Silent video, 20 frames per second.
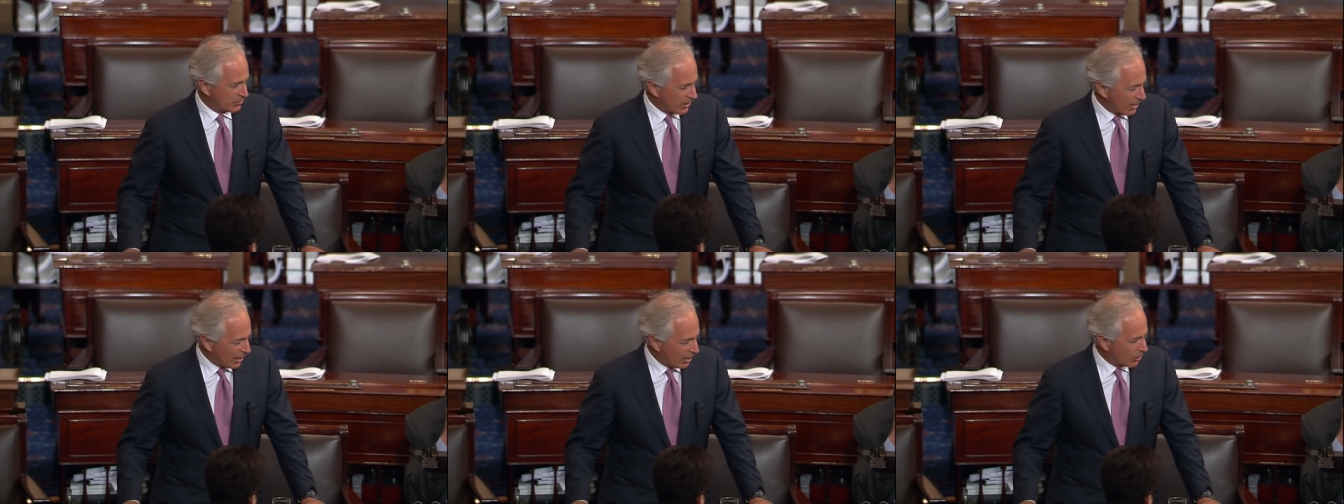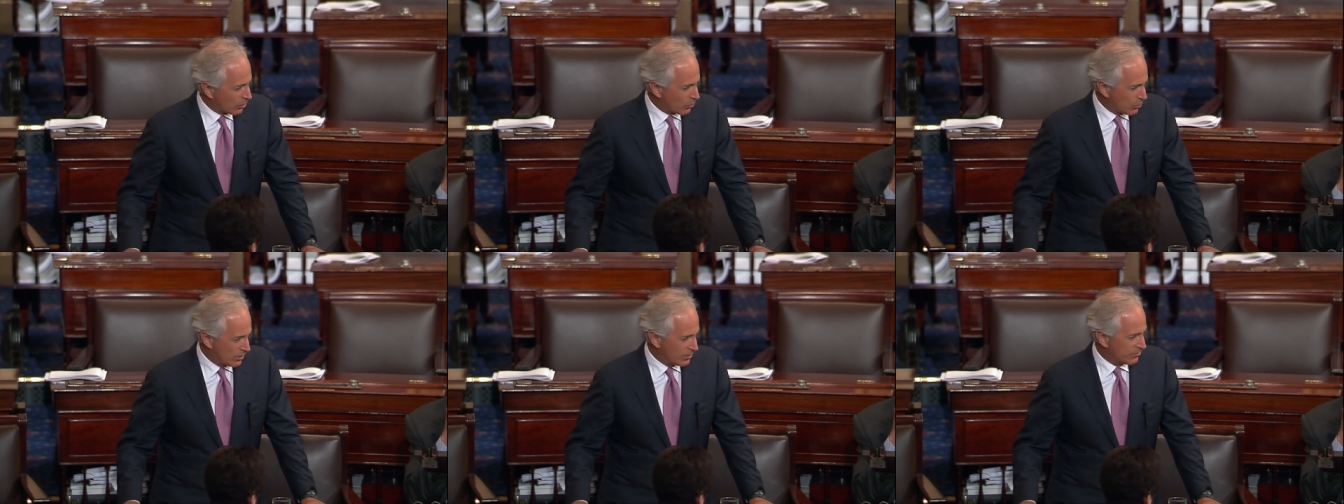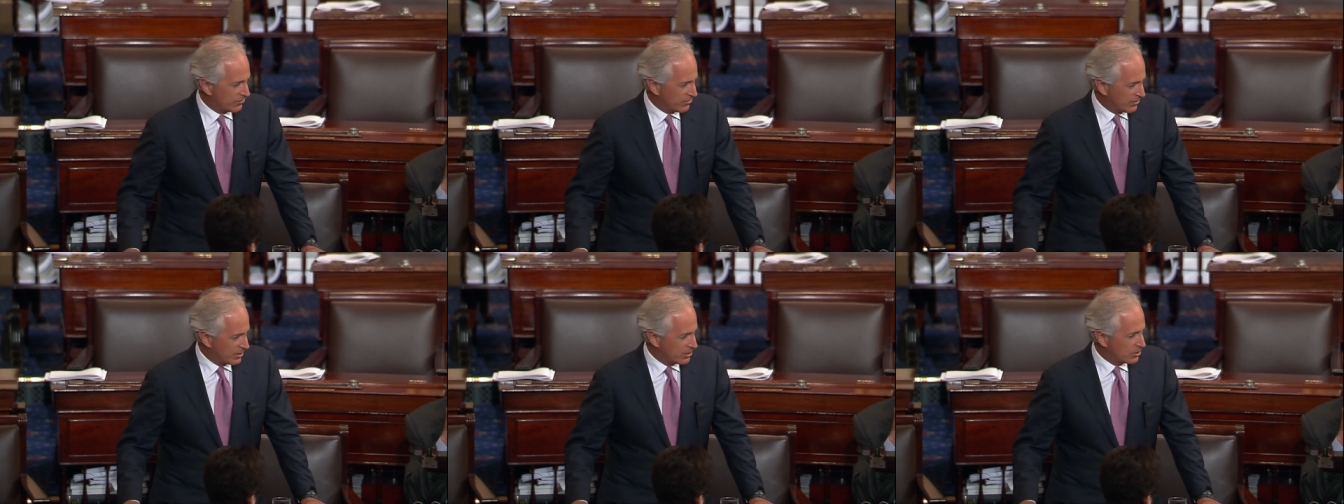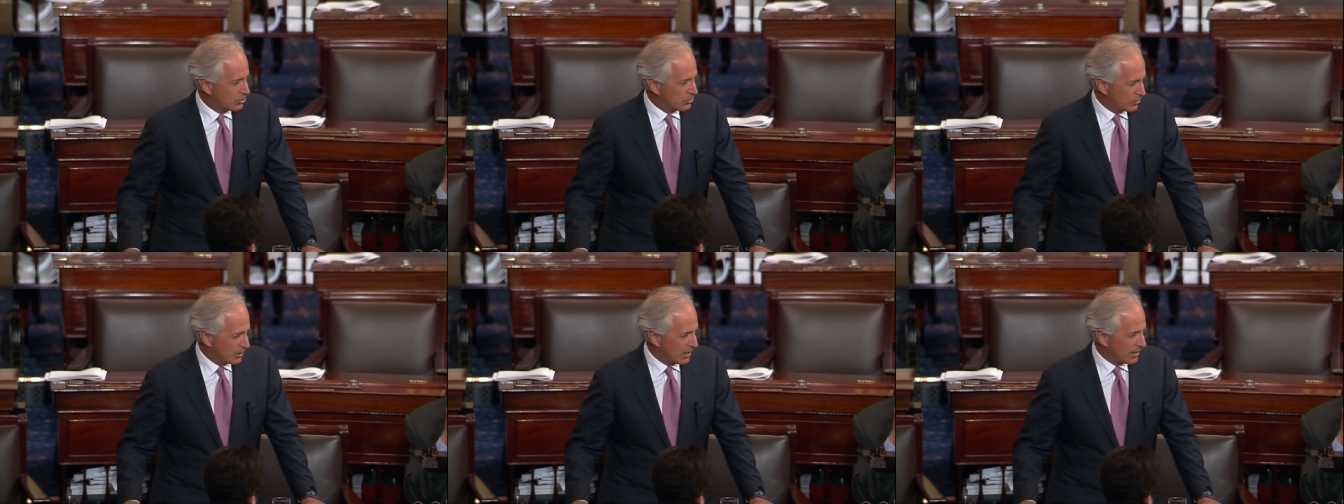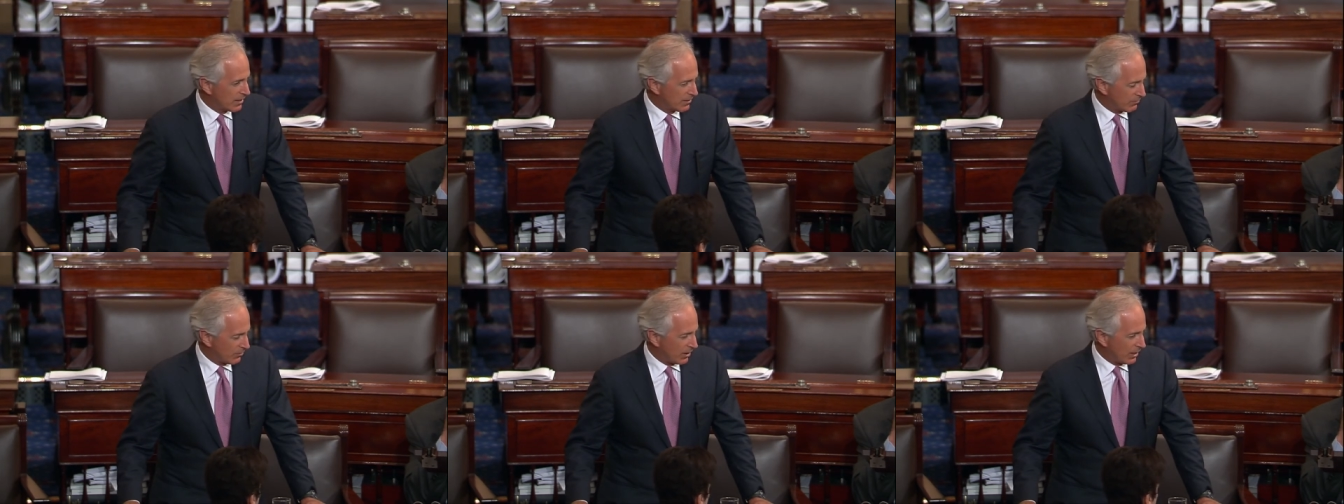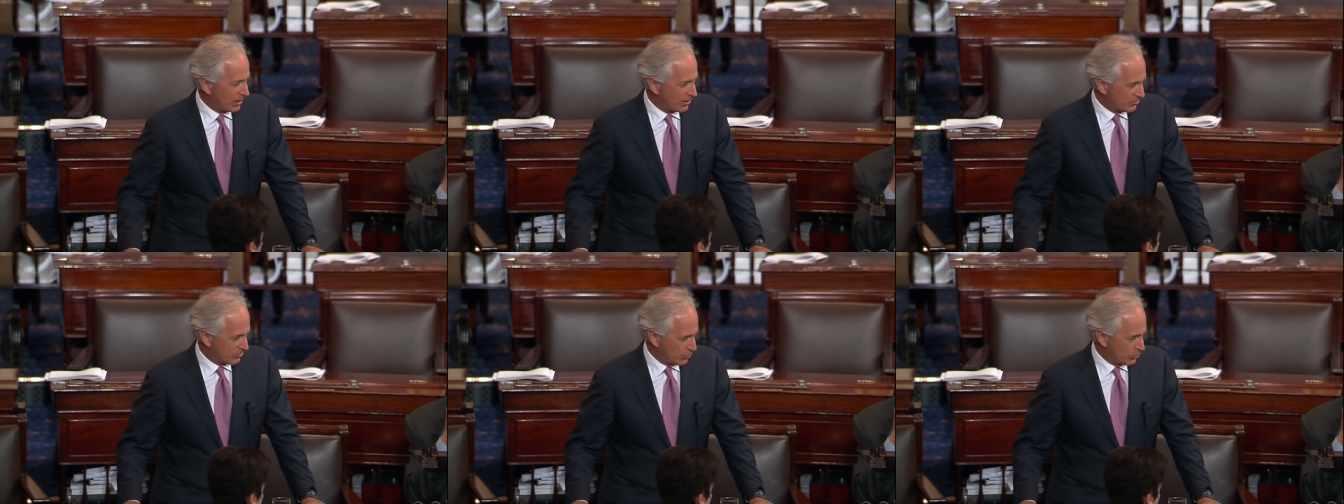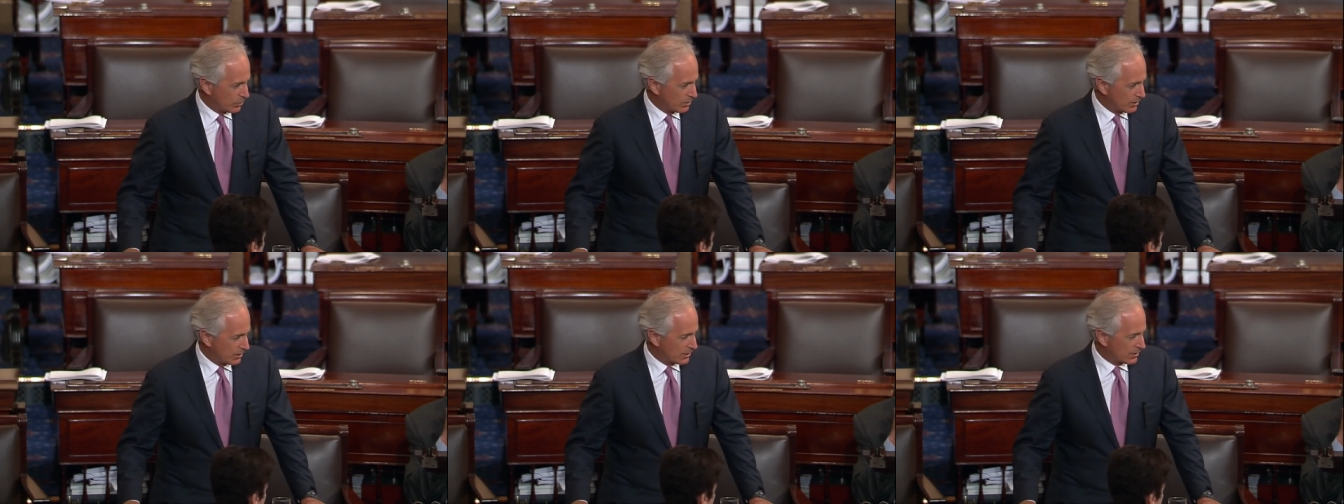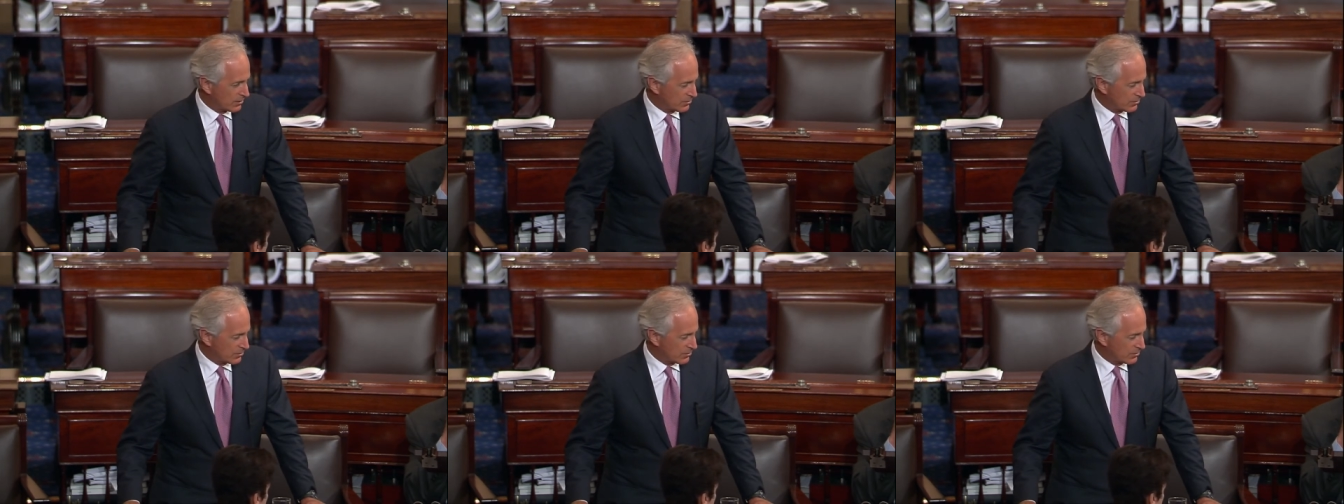eloquence that you gave last week,